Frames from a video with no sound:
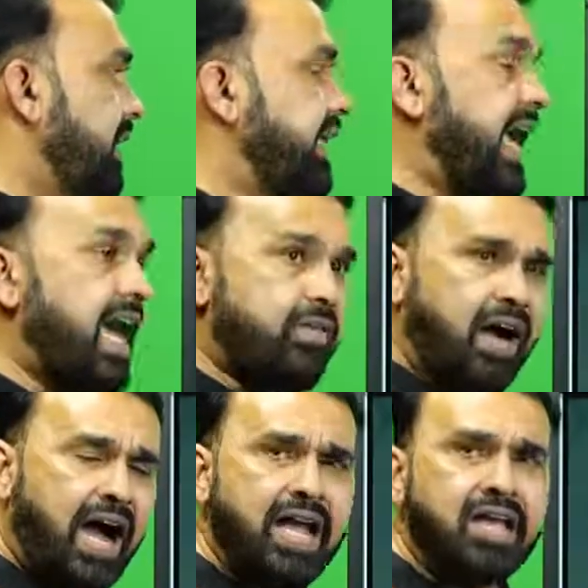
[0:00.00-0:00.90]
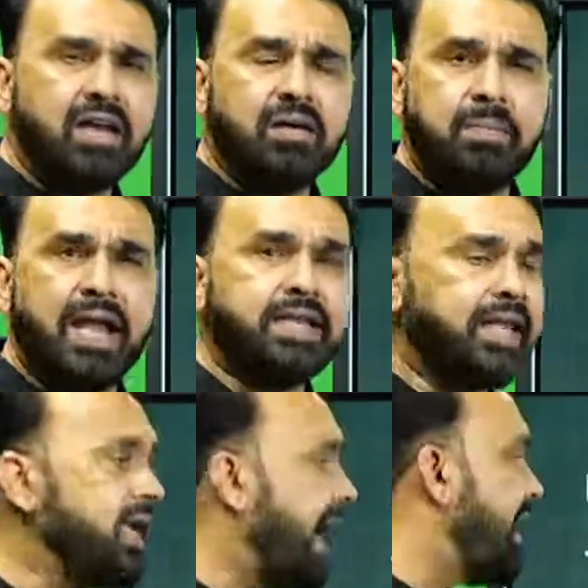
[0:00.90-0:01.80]
They have higher
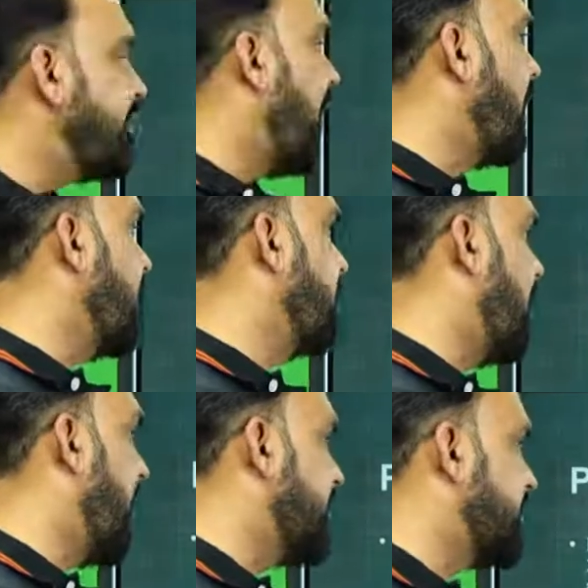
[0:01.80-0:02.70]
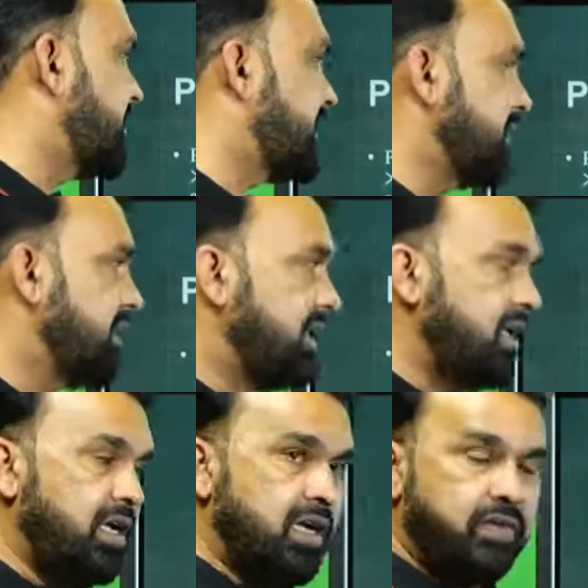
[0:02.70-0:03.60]
melting and boiling points.
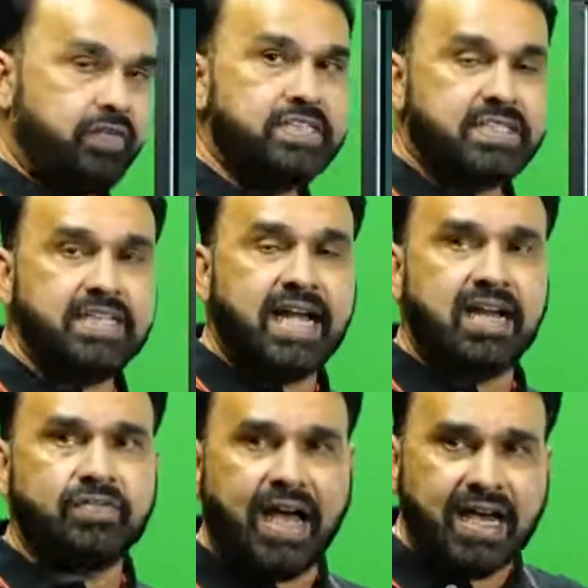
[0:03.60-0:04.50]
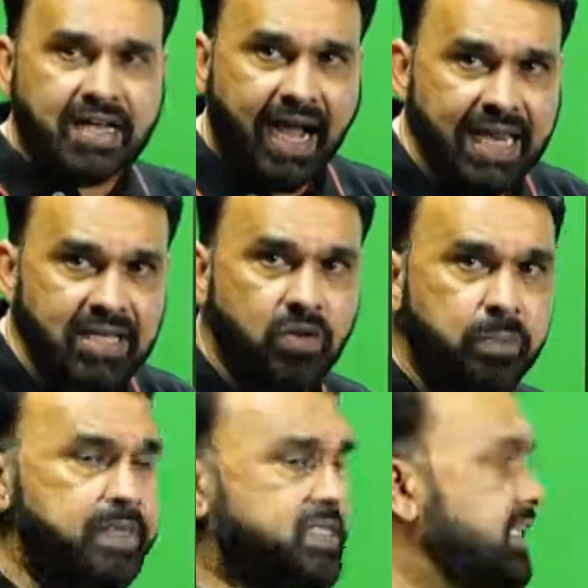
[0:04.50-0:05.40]
We see that if the alkyl
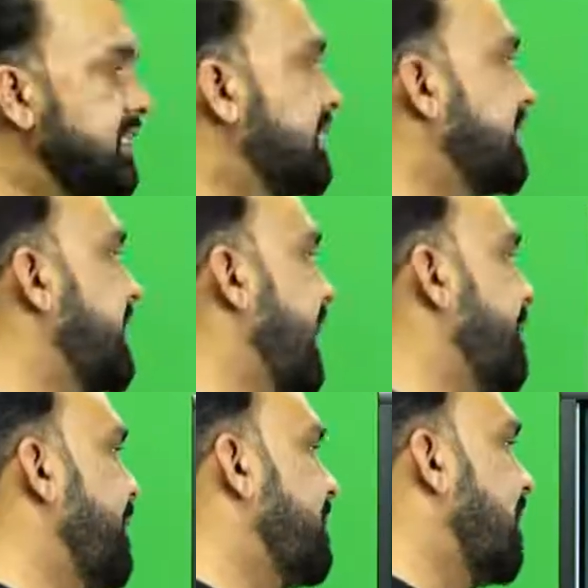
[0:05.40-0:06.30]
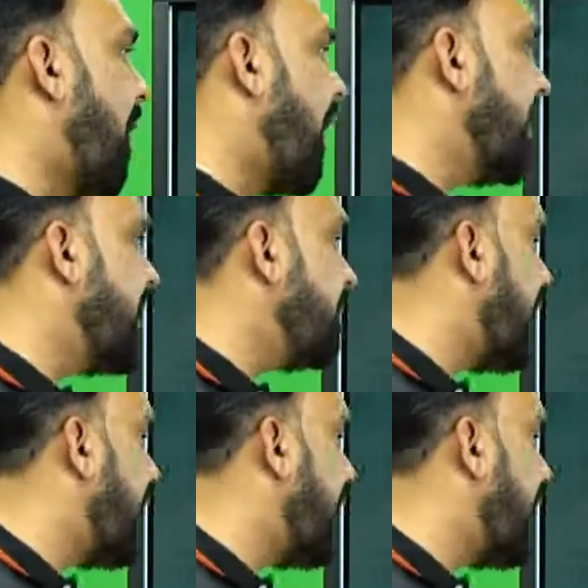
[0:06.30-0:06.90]
group is same, the boiling